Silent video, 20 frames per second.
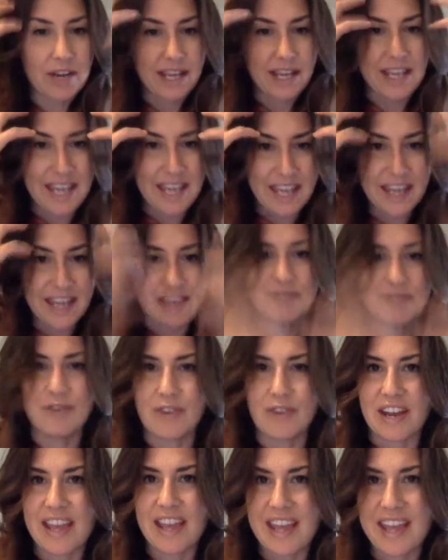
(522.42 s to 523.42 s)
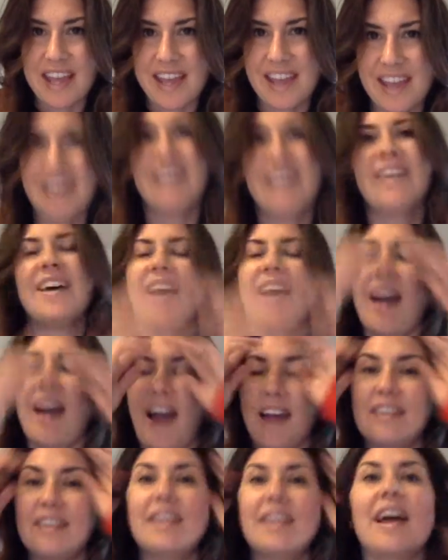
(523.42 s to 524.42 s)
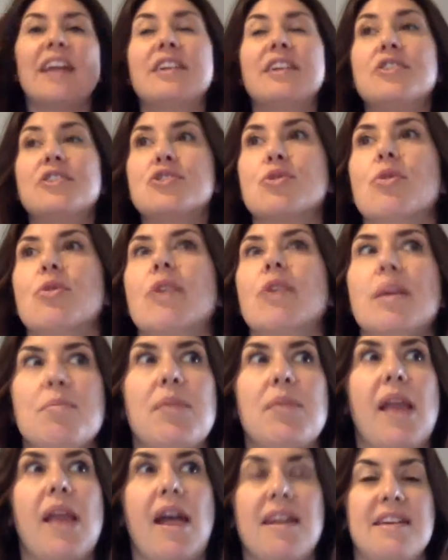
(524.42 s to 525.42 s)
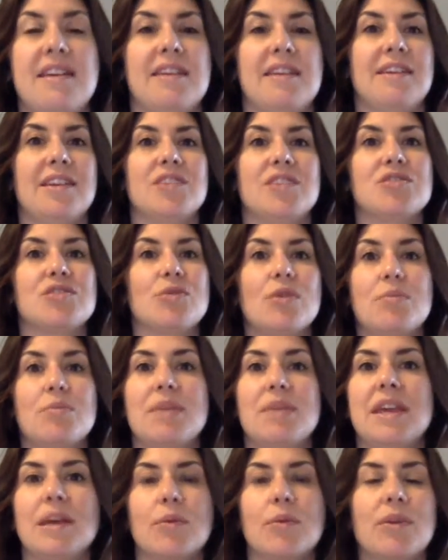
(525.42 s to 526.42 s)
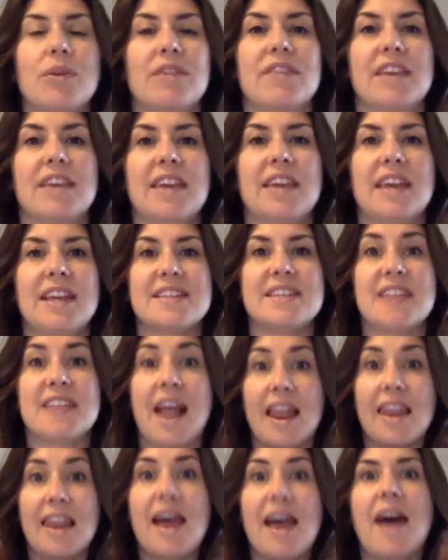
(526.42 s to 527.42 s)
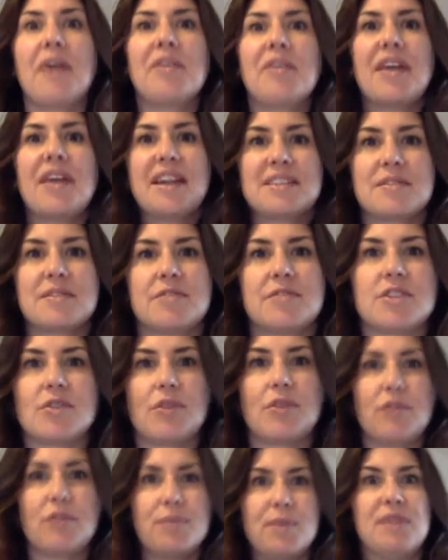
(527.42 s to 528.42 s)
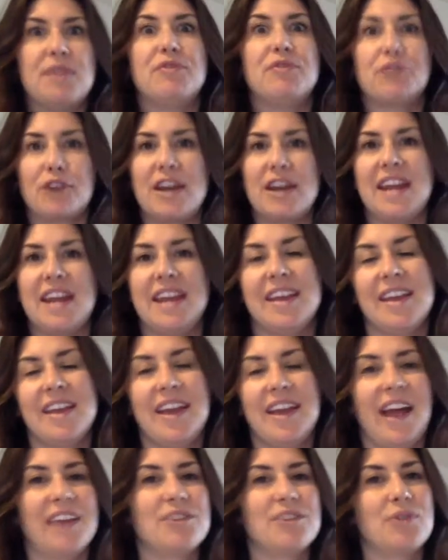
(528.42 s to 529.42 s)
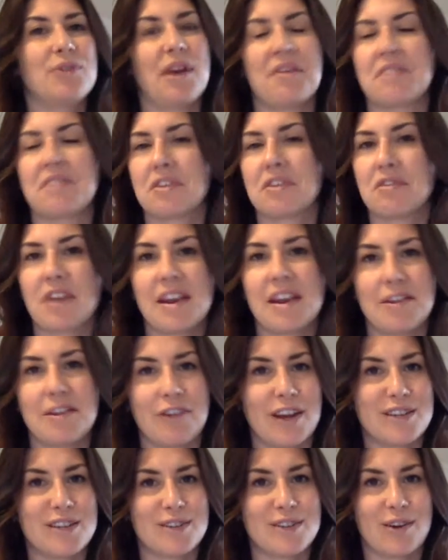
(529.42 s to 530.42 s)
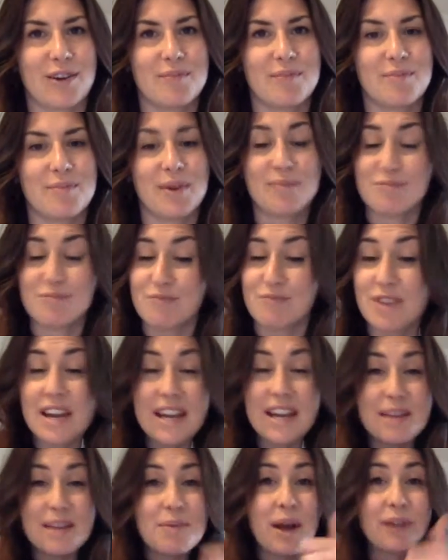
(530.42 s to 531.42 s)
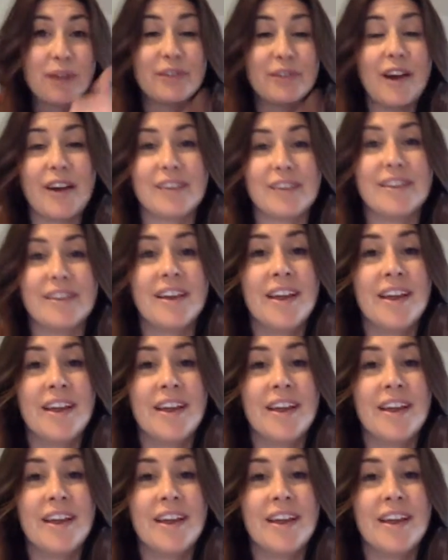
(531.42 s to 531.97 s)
here, and enjoy playing, enjoy being one of the kids. Allow that to sort of be free, and you'll have a great time. But really well done.